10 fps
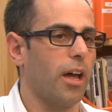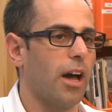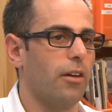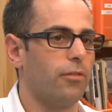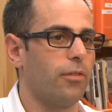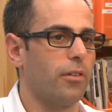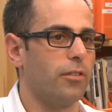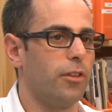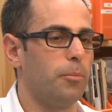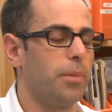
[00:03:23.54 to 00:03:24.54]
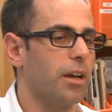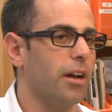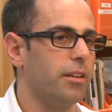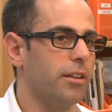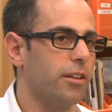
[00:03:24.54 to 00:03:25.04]
have the big
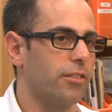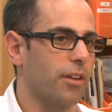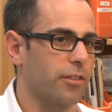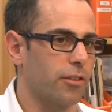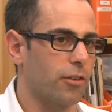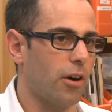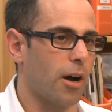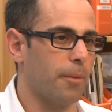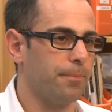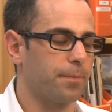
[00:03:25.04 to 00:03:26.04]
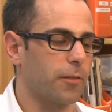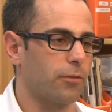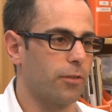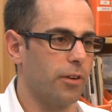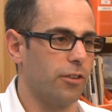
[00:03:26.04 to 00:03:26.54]
ideas at the top
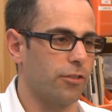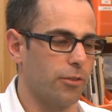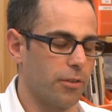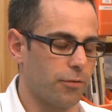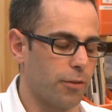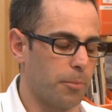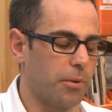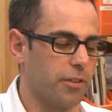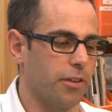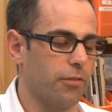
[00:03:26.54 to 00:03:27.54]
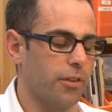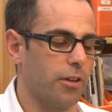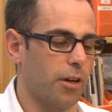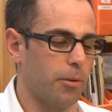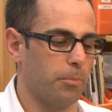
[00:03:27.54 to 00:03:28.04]
for each student for
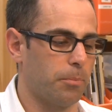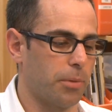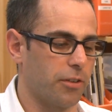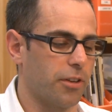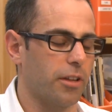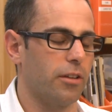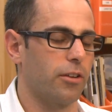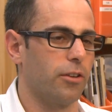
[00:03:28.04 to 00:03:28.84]
a particular